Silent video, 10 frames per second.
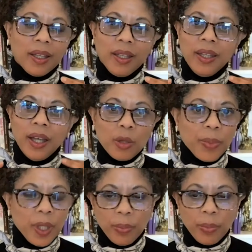young
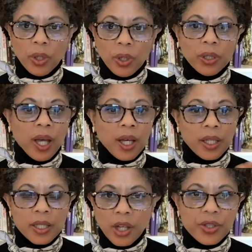people, young
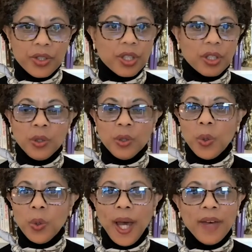adults
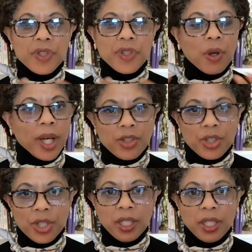who have so
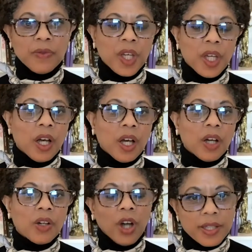much to give
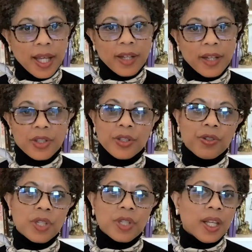across
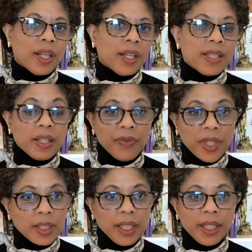sectors,
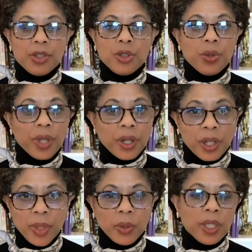civically, to their
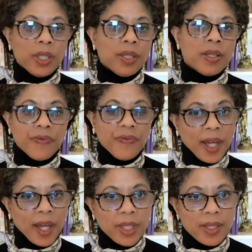communities, the
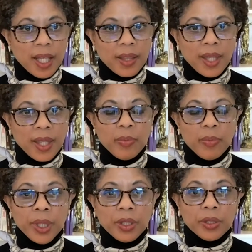families that they can
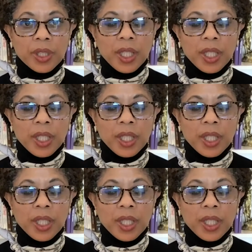build,